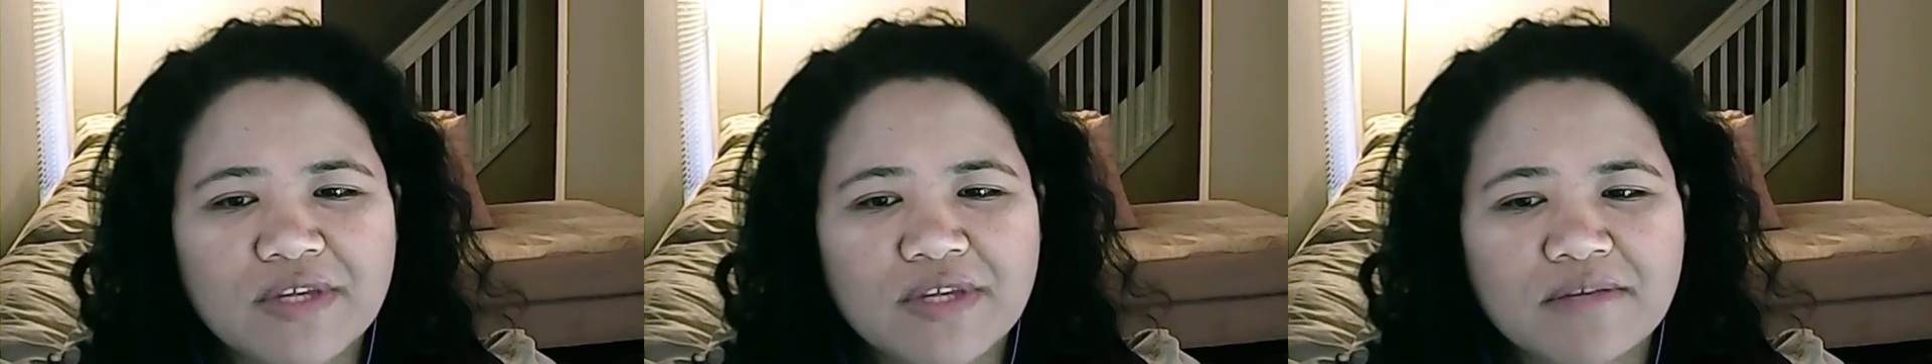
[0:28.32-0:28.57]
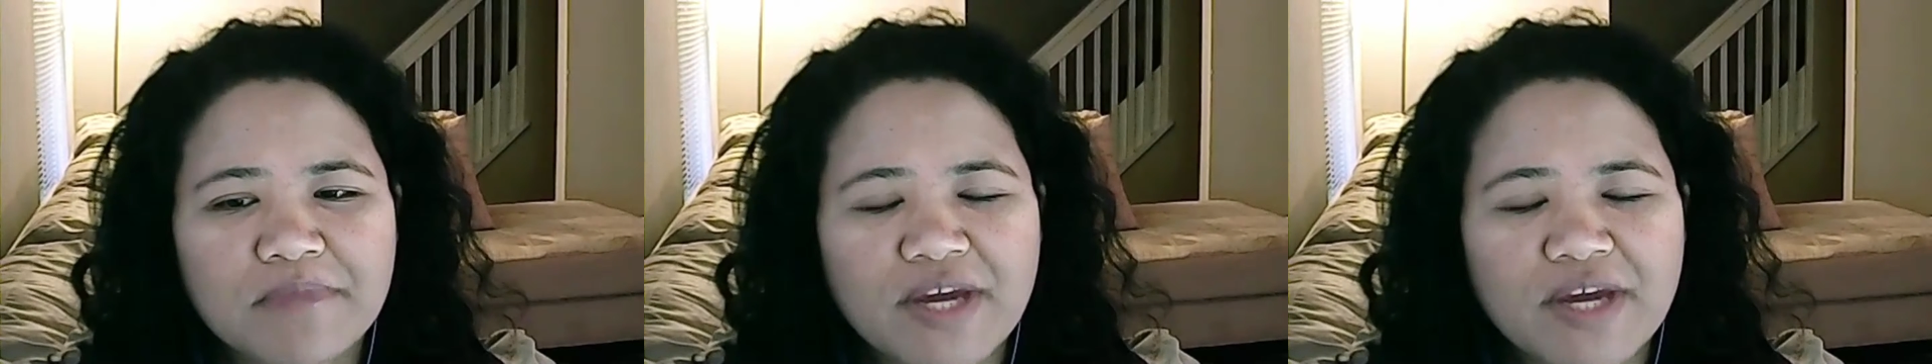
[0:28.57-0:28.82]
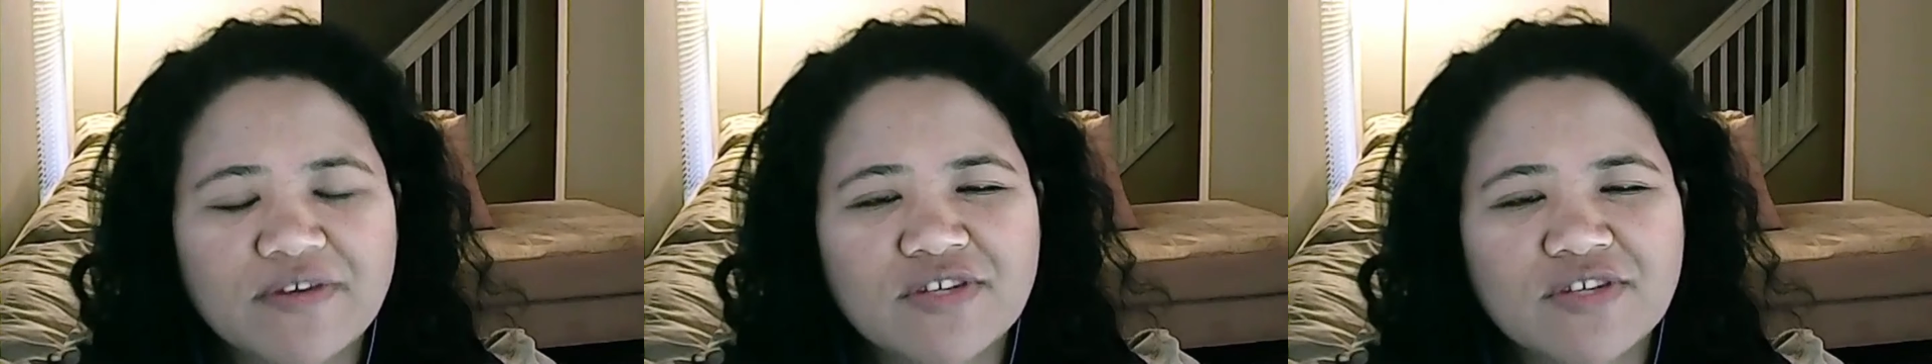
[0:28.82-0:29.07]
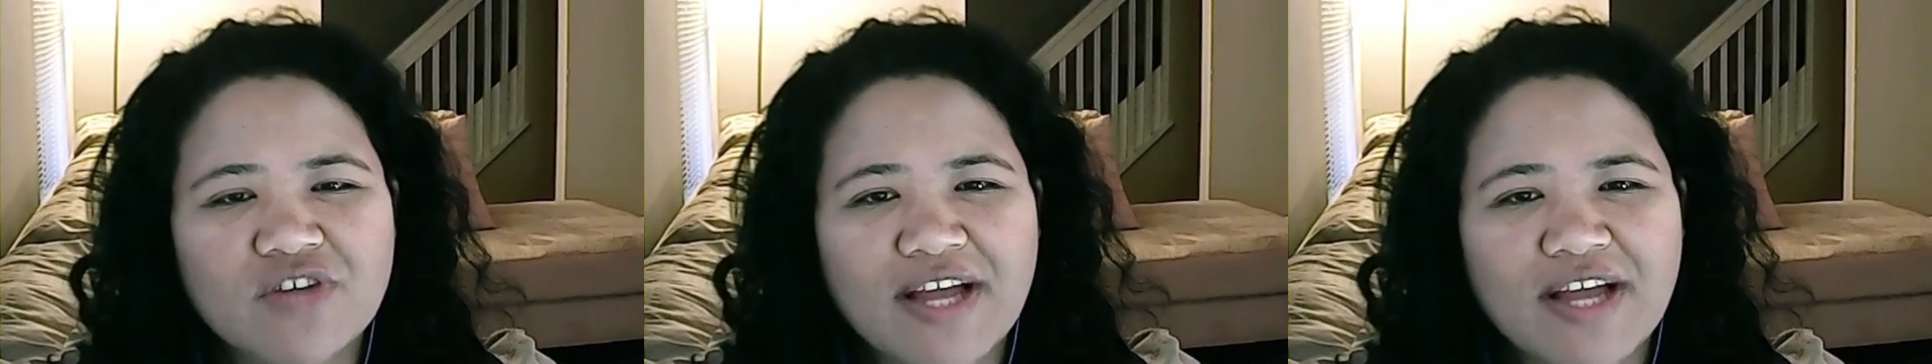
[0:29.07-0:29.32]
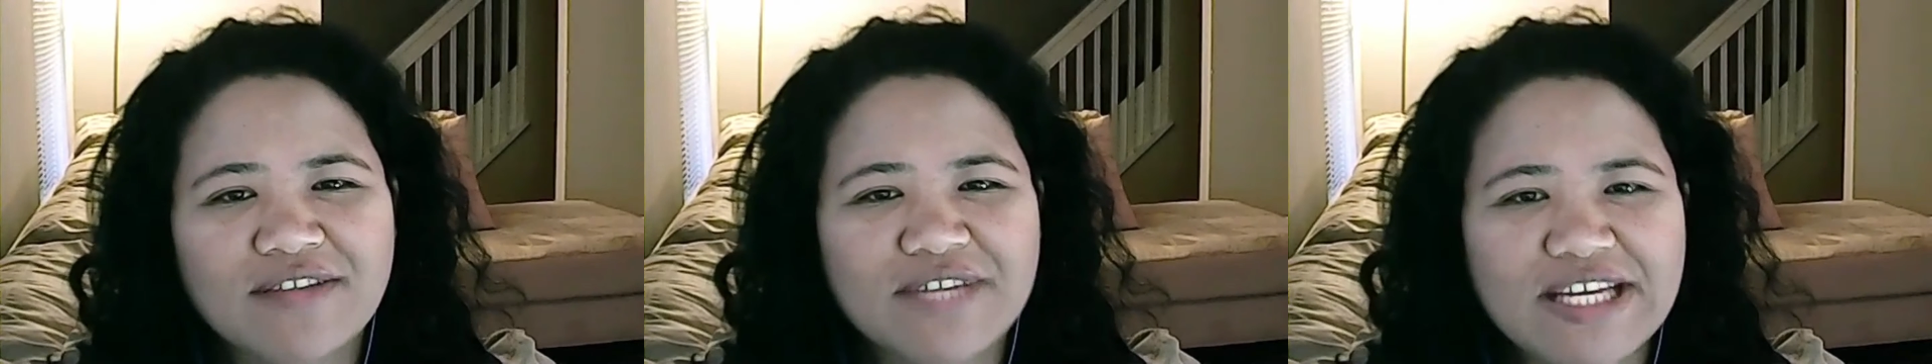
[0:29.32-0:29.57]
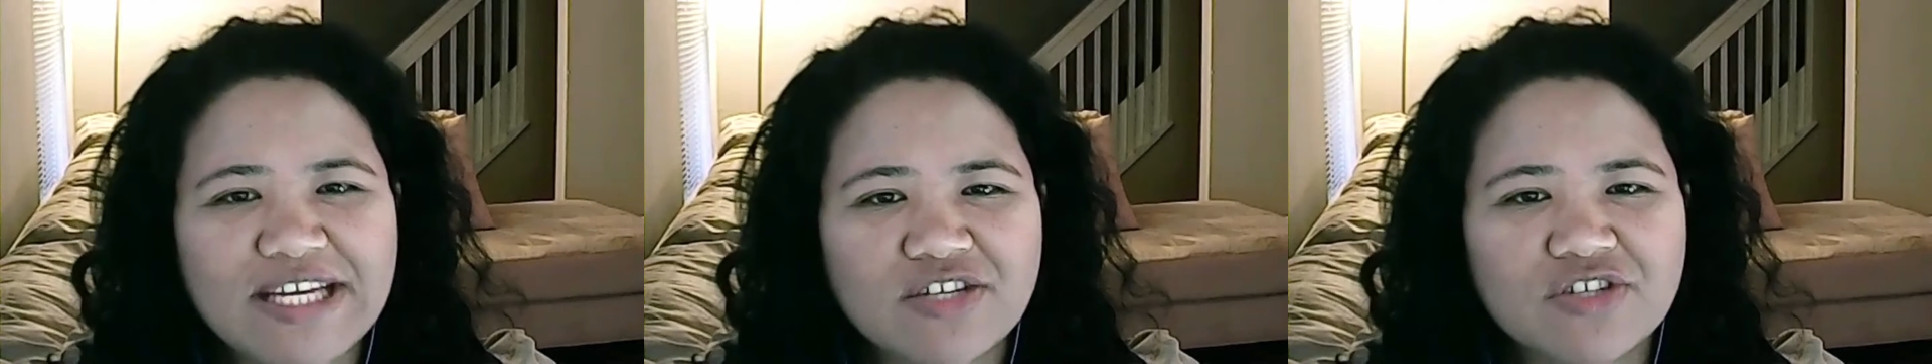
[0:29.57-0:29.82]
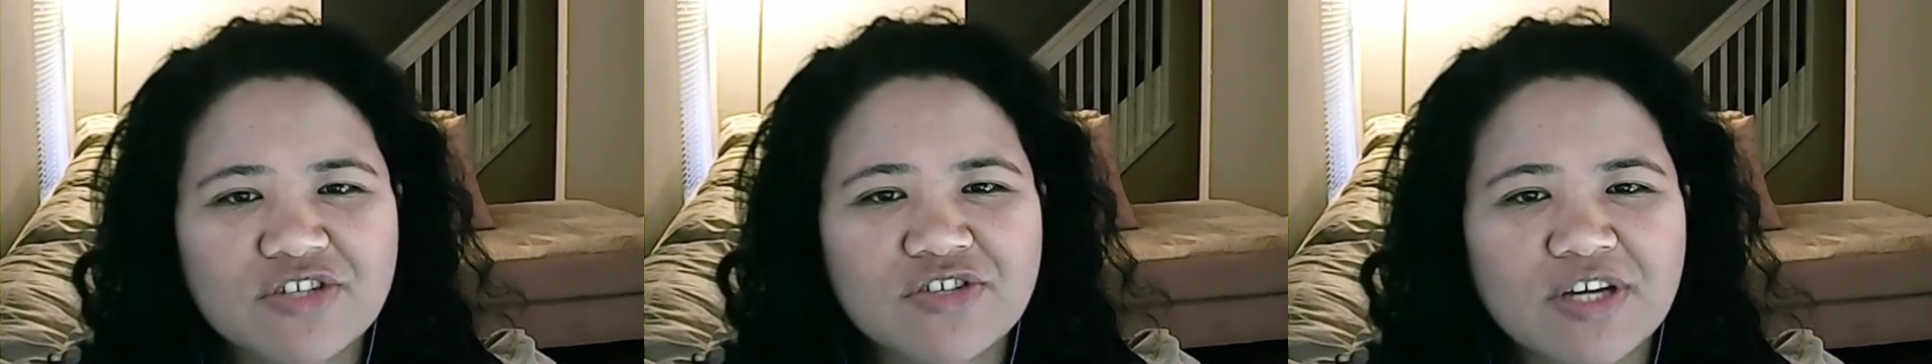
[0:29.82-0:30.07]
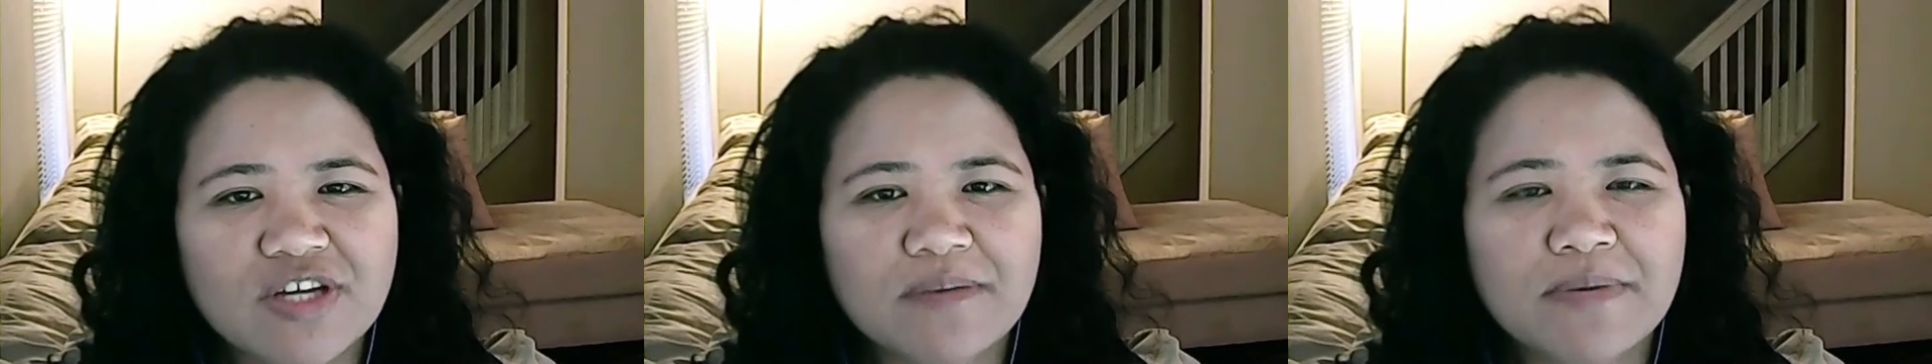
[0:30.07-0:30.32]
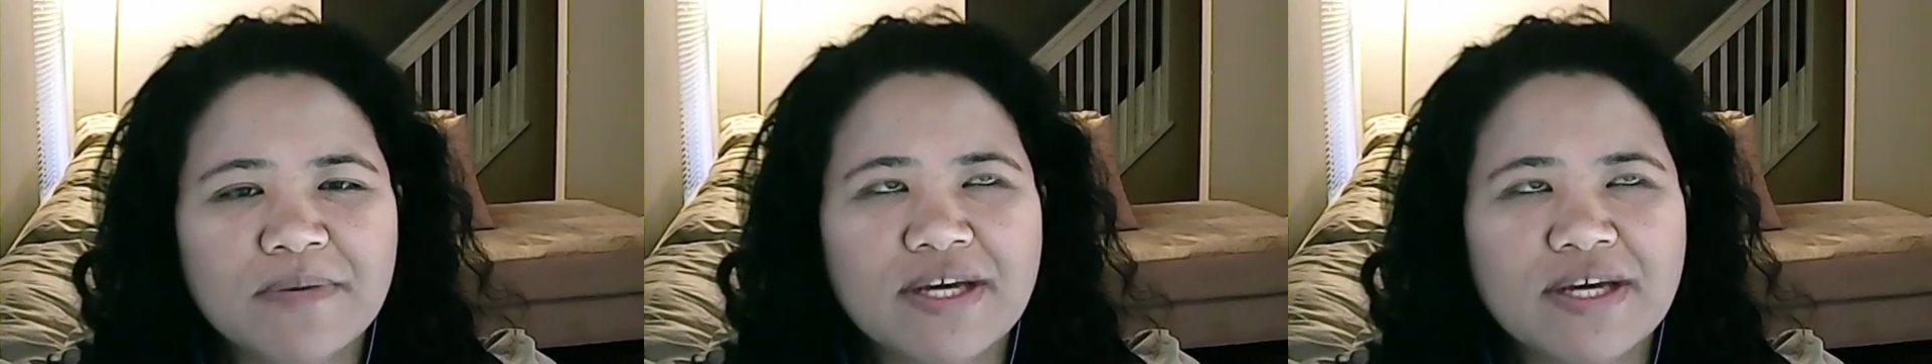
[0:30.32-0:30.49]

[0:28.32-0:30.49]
parent-child relationship,